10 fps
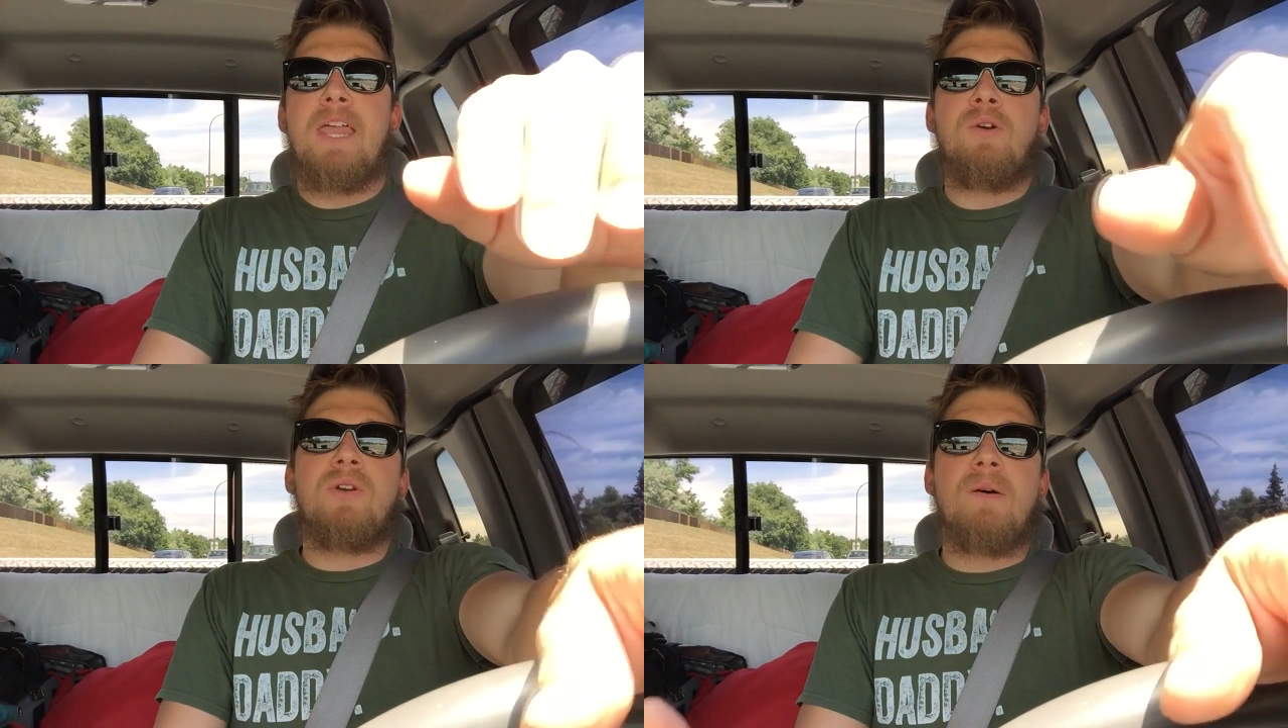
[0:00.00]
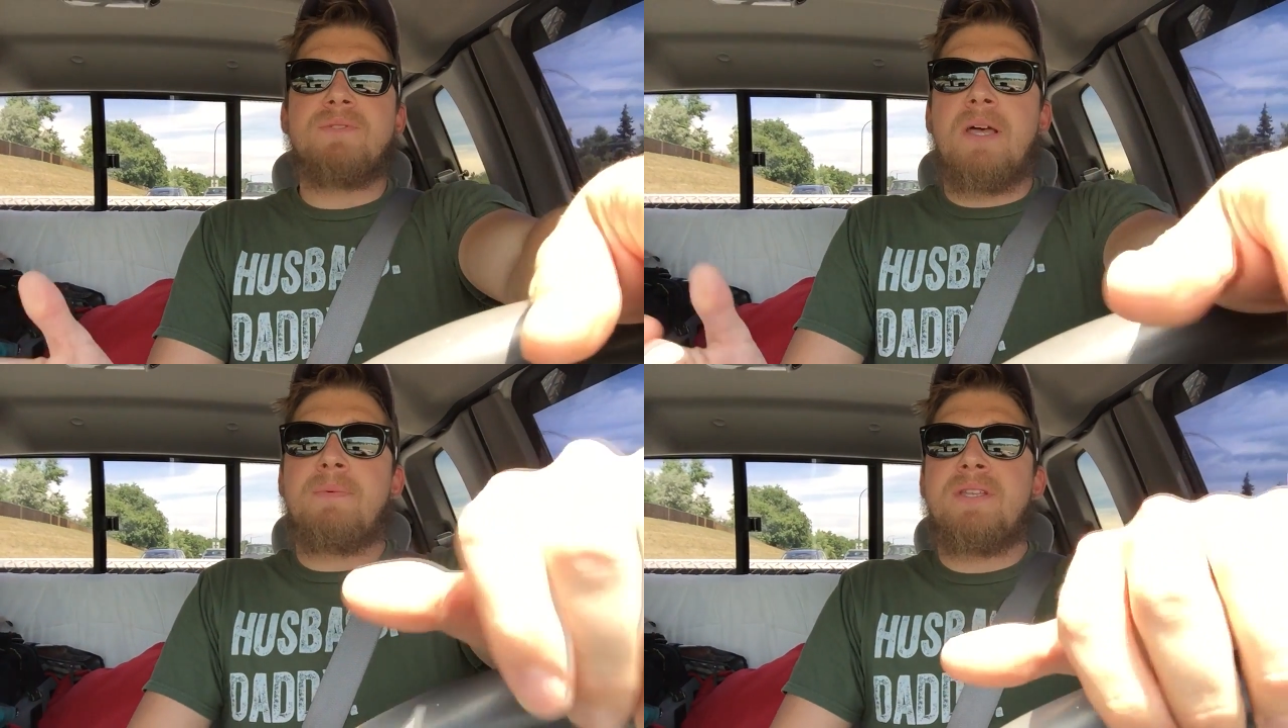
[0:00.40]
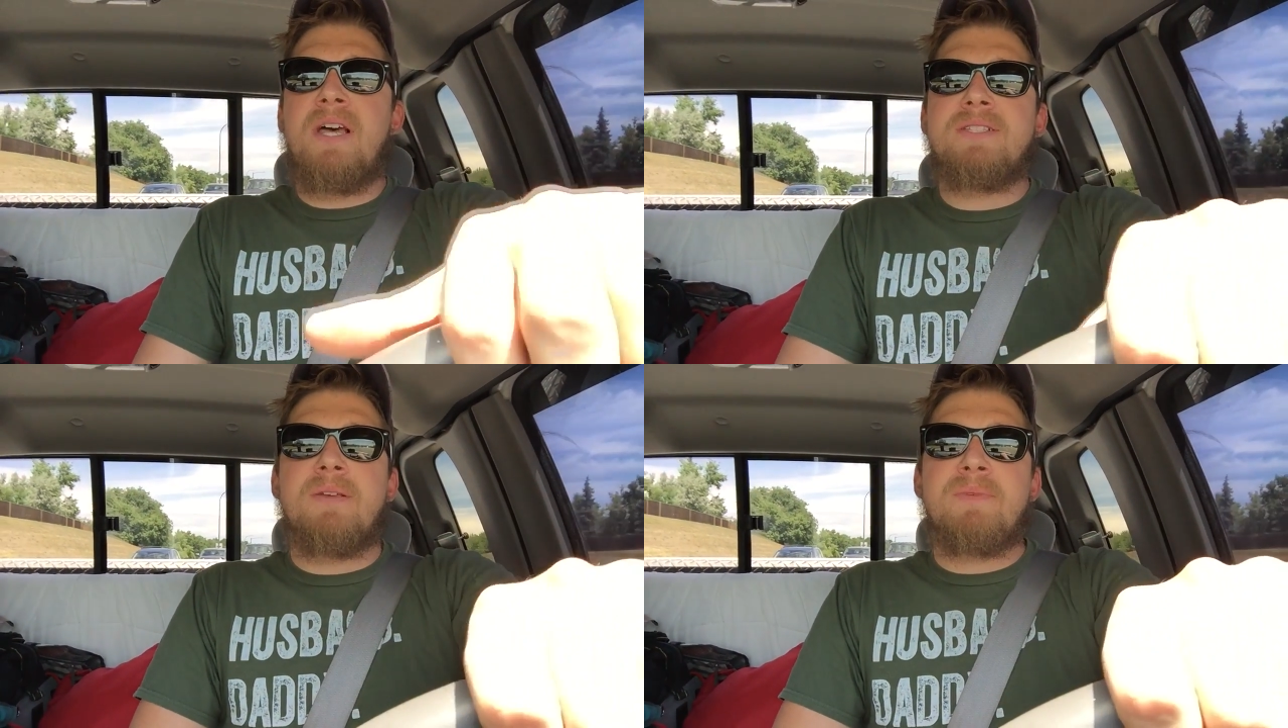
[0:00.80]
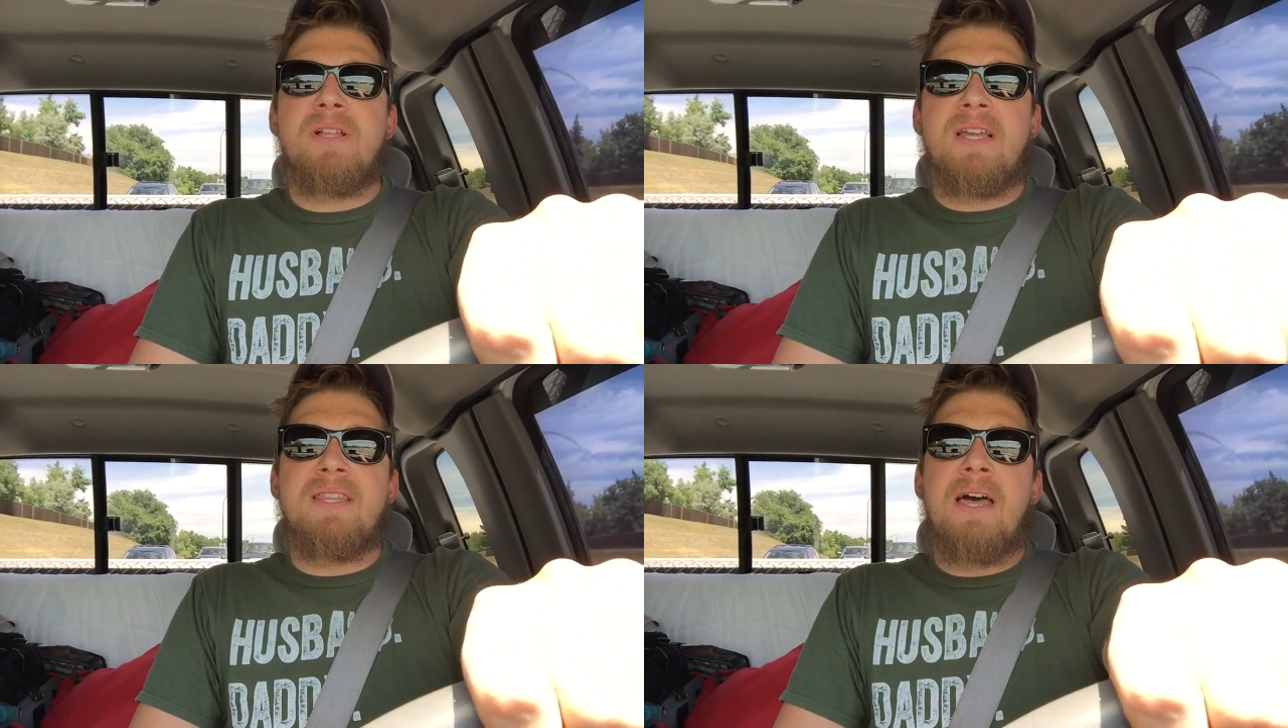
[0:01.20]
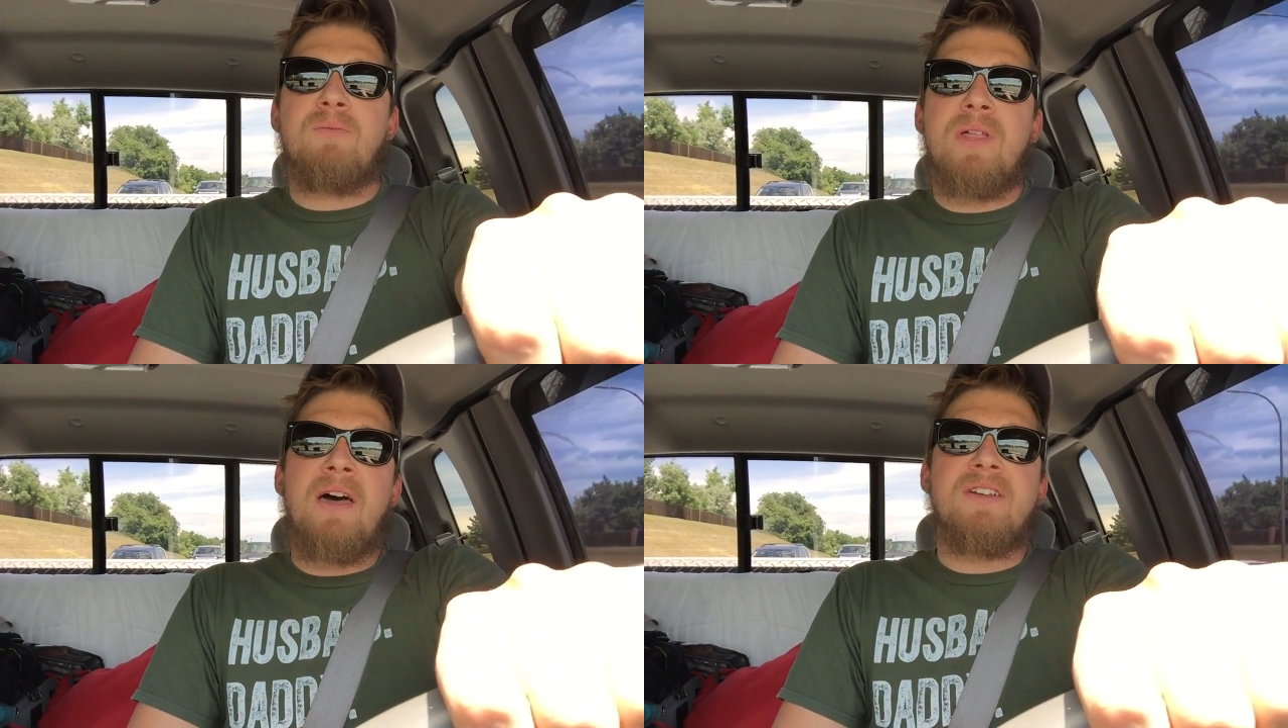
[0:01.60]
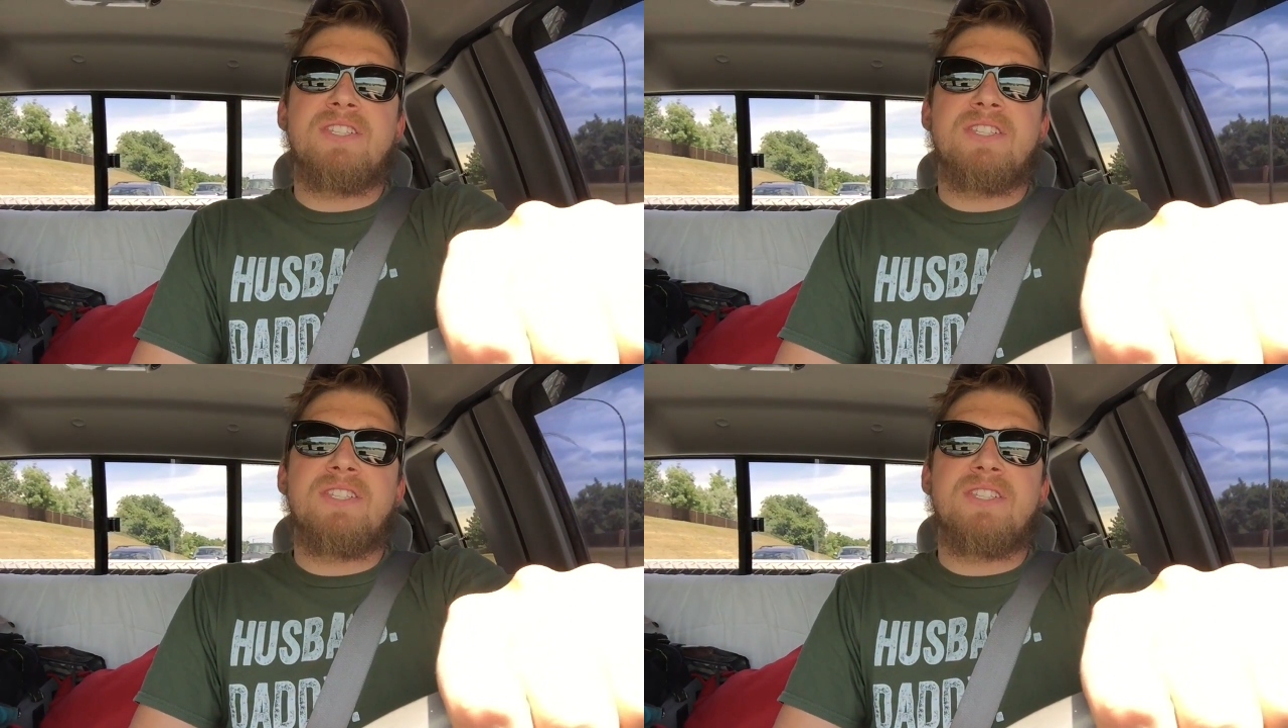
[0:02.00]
Who comes up and does something like that without